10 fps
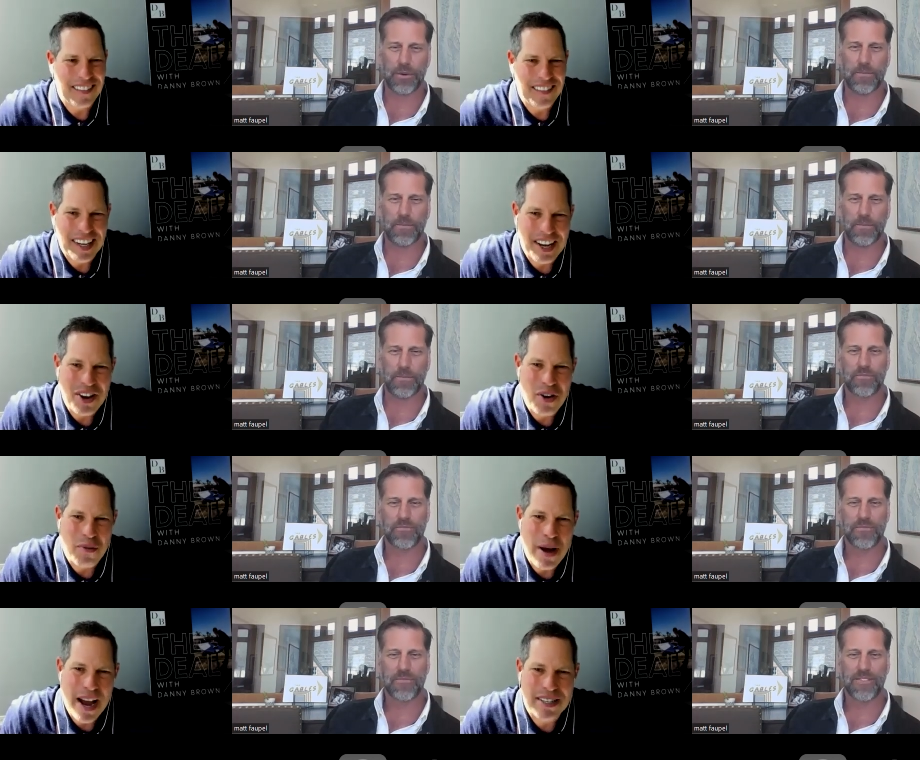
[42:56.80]
Speaker 1: I mean, can you
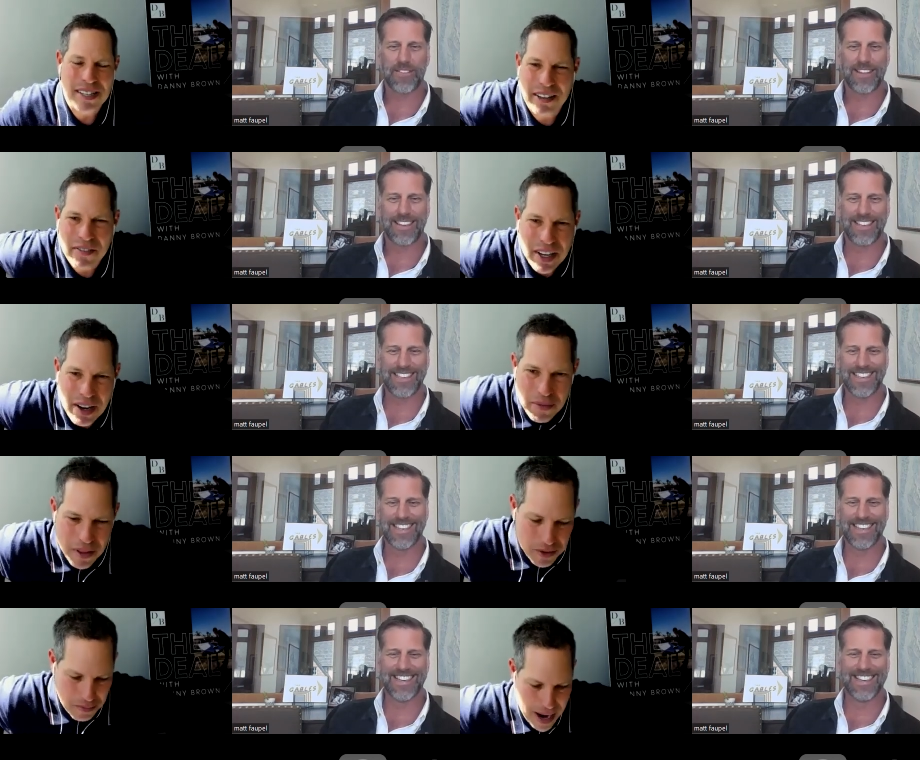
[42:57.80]
imagine living up in
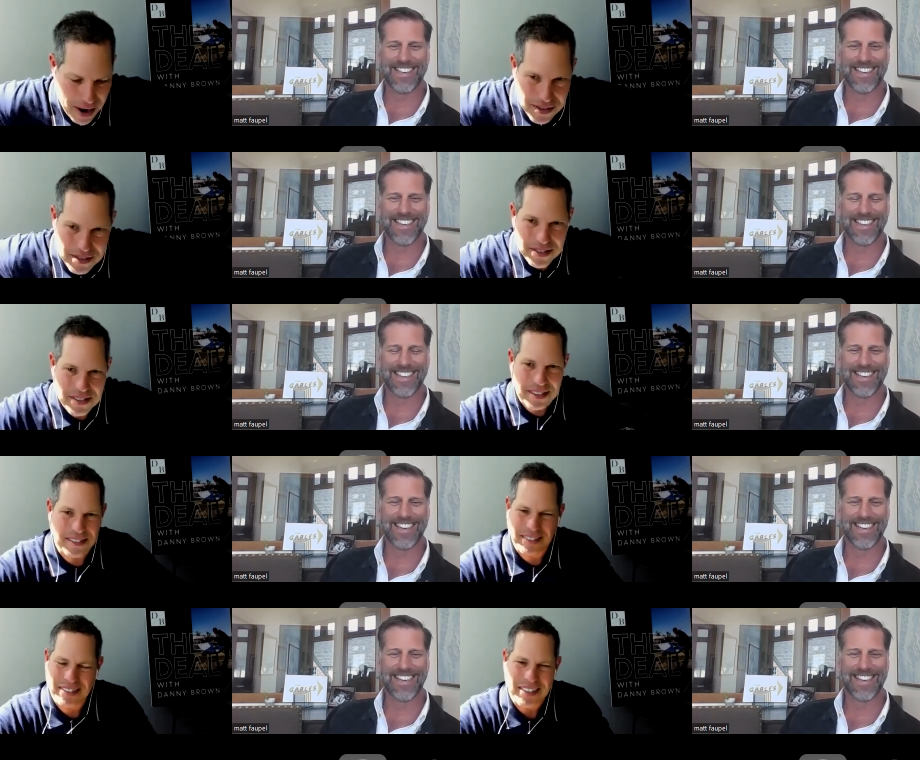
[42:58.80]
those mountains
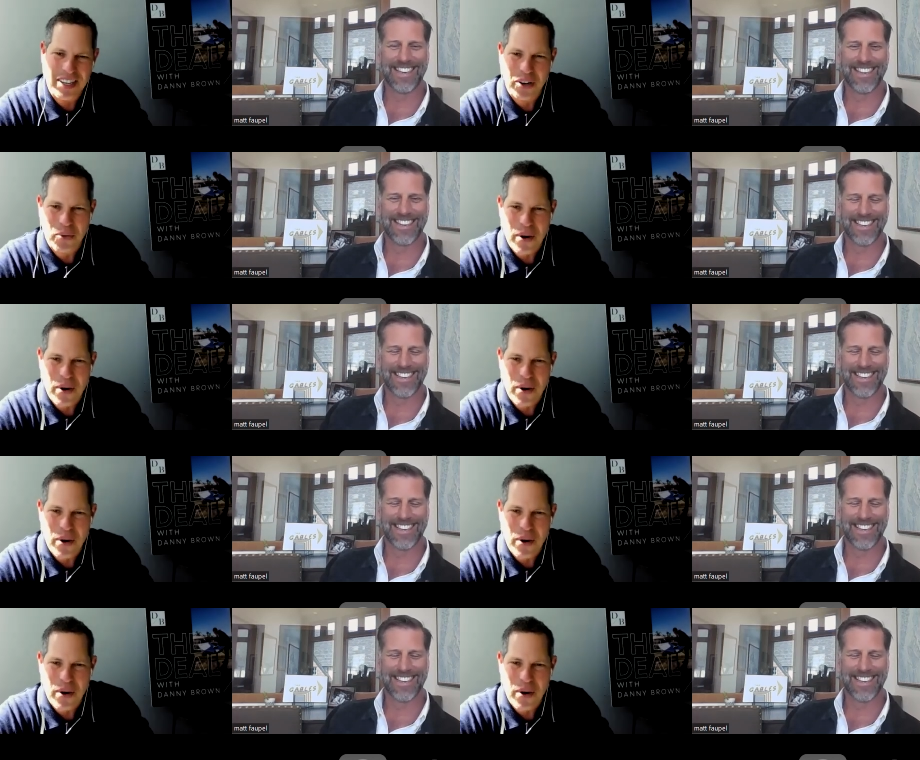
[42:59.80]
and year